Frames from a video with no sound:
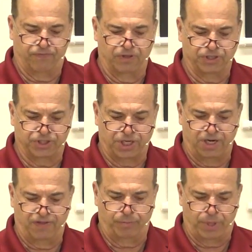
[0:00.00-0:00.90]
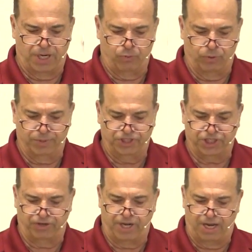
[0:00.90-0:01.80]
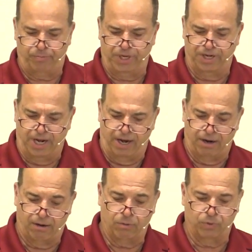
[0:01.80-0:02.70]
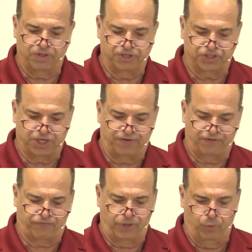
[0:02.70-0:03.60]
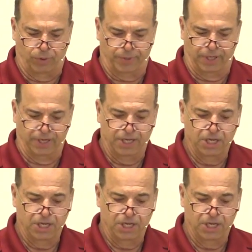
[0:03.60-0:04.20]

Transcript: for the son of the bondwoman shall not be an heir with the son of the free woman.